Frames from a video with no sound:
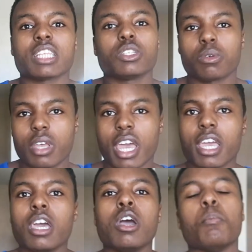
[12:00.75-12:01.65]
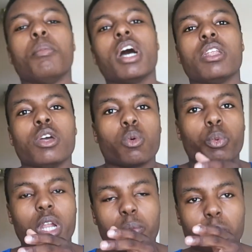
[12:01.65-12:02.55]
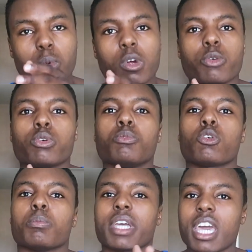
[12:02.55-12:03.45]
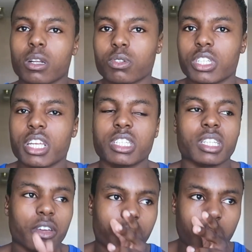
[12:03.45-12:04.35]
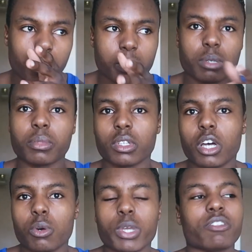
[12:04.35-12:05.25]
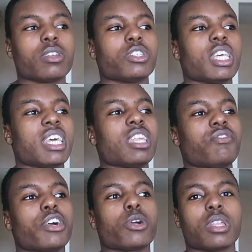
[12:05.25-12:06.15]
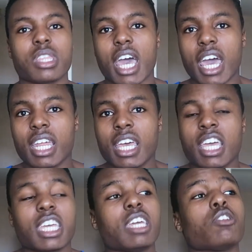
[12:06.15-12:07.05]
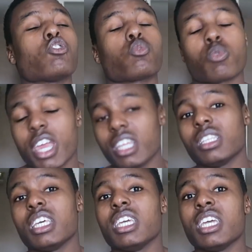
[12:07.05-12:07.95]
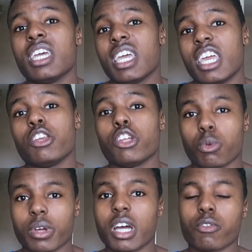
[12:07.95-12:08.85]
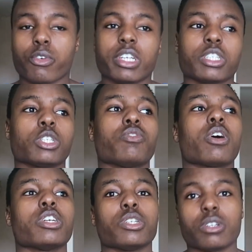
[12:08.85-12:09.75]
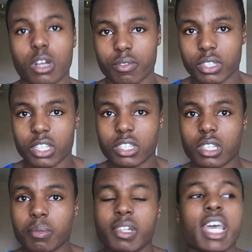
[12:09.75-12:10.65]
That's okay. But whenever we're working with more mechanical tension, like five reps and below, you have to understand that hitting failure on that can greatly hinder your recovery just as far as your nervous system.